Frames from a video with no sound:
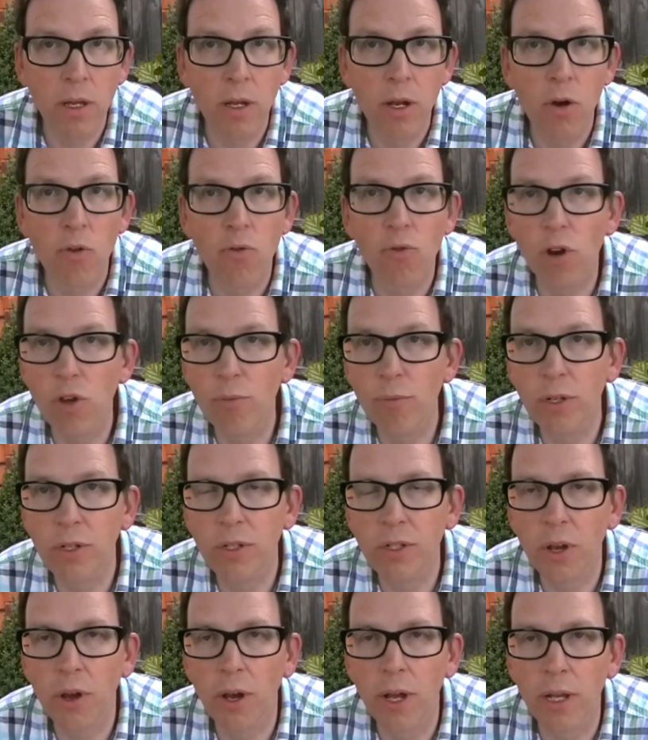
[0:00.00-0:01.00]
Roman
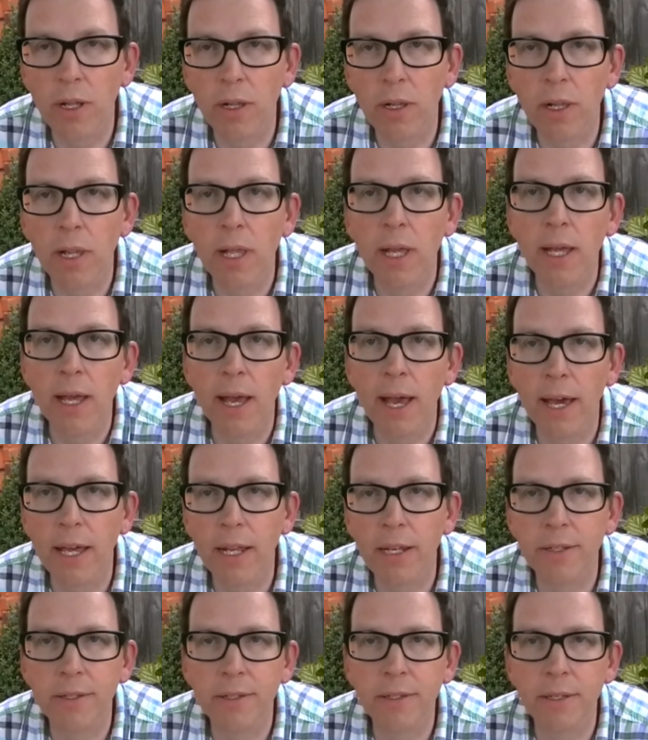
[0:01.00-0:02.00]
tile
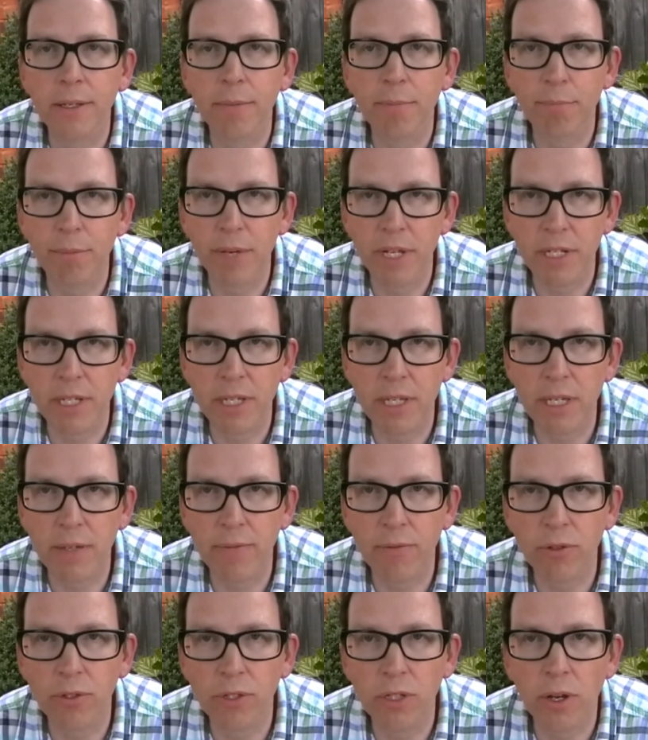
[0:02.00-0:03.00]
and
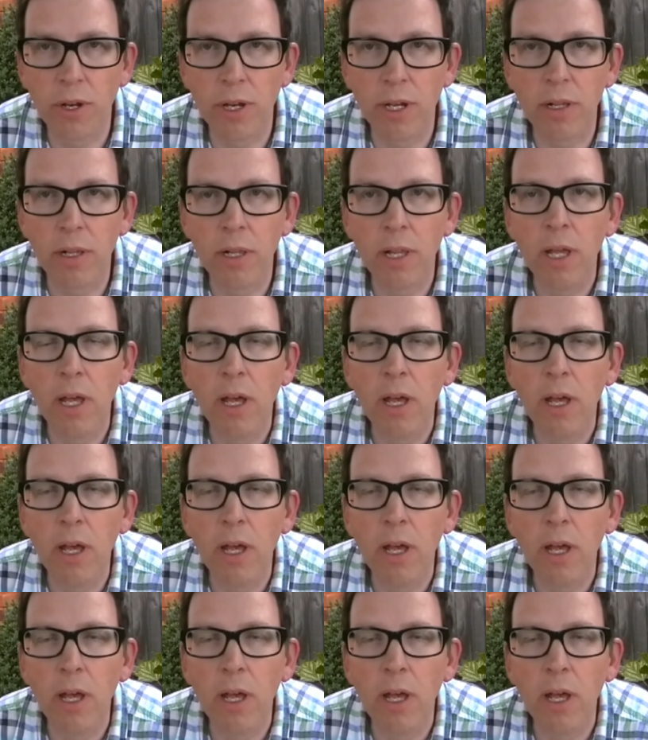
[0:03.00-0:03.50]
medieval tile.